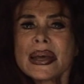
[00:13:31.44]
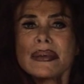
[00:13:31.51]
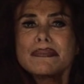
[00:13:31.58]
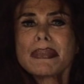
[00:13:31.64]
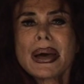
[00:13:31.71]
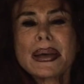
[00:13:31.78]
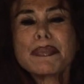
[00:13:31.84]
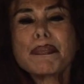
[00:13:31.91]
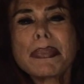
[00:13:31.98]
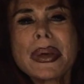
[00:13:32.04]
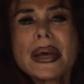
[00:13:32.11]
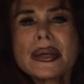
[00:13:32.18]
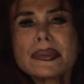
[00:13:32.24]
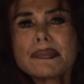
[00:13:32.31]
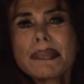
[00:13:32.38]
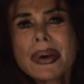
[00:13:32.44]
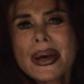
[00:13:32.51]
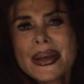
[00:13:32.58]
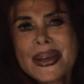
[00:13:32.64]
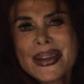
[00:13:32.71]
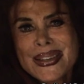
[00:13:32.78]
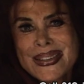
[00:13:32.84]
in my pet
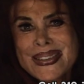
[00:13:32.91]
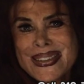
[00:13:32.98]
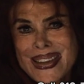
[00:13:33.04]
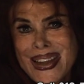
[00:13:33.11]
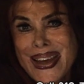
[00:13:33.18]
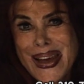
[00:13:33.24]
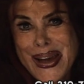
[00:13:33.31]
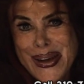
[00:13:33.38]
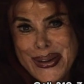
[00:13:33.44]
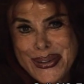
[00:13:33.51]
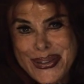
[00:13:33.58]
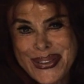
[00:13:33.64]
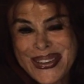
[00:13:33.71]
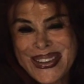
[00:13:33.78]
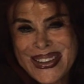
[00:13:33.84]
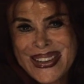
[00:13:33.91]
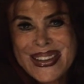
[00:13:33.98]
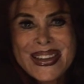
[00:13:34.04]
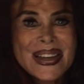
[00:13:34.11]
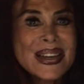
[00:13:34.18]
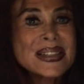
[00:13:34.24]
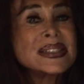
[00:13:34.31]
pailletted gown,
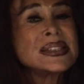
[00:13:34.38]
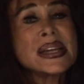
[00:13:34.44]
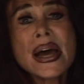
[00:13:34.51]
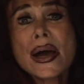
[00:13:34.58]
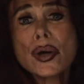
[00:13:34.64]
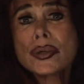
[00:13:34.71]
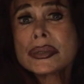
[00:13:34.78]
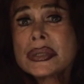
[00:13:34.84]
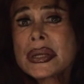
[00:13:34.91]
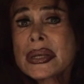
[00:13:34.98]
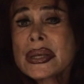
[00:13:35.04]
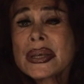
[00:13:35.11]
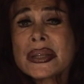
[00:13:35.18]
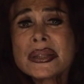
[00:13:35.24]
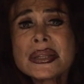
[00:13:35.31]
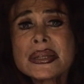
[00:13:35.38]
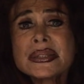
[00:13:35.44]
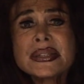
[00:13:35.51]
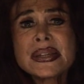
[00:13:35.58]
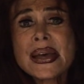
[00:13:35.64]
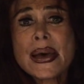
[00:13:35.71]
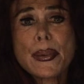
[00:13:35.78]
down in
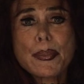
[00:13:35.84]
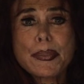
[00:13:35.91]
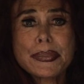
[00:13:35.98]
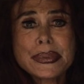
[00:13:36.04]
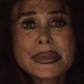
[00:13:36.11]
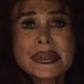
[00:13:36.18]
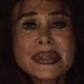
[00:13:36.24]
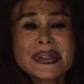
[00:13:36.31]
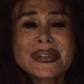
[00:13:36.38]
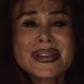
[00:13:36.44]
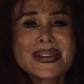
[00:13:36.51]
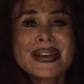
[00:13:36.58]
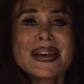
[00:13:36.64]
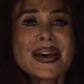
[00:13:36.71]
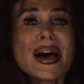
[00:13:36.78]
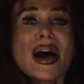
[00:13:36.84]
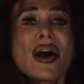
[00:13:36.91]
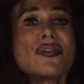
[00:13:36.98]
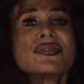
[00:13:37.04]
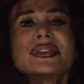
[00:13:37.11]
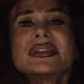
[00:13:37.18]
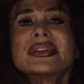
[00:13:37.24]
the depths
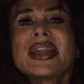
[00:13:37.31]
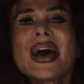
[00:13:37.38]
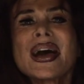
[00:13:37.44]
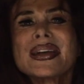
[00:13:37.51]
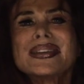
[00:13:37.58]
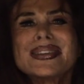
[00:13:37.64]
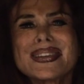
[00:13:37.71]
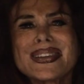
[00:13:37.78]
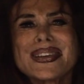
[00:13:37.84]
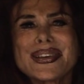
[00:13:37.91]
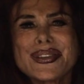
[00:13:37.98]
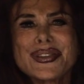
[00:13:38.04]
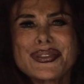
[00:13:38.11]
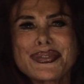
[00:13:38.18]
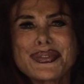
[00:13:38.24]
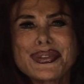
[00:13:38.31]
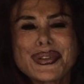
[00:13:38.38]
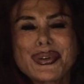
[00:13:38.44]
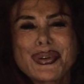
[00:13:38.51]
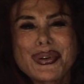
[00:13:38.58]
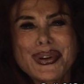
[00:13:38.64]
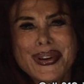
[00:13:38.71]
of the 90th
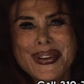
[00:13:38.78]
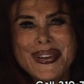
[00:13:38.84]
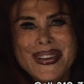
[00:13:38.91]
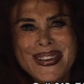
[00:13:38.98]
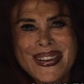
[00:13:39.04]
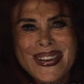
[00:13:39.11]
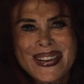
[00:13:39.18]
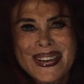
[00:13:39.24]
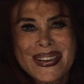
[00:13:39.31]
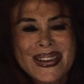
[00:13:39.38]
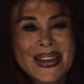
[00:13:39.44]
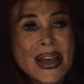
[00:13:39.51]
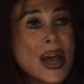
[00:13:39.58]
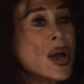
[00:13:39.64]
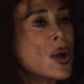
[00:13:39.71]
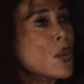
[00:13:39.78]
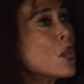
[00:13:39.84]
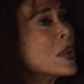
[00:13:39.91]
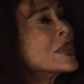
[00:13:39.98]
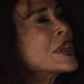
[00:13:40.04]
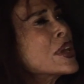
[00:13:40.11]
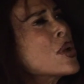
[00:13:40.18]
floor.
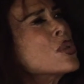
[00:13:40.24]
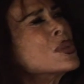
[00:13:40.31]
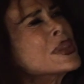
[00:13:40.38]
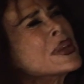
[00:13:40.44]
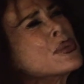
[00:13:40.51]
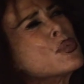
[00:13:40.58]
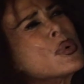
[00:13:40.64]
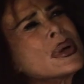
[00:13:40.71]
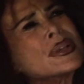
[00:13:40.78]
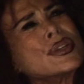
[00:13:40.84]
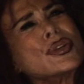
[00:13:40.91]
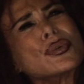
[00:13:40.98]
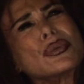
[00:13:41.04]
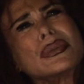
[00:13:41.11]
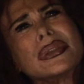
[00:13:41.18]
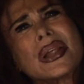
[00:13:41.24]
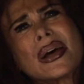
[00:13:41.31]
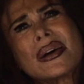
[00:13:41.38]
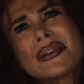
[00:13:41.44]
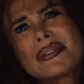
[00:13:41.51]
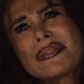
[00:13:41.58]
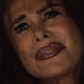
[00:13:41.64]
When the only one you
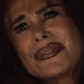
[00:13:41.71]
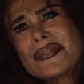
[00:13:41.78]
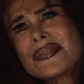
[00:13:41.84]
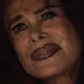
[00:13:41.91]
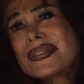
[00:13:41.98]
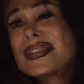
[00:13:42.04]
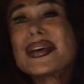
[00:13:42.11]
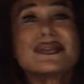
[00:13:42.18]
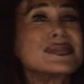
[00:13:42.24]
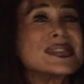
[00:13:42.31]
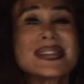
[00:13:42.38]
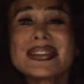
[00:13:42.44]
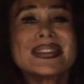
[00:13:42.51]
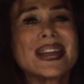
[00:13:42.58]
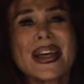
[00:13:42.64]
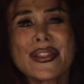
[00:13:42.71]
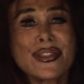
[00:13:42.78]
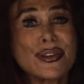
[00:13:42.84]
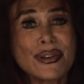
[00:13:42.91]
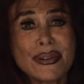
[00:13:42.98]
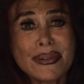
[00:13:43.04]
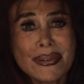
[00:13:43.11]
love loves
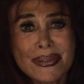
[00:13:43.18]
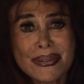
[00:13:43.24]
another,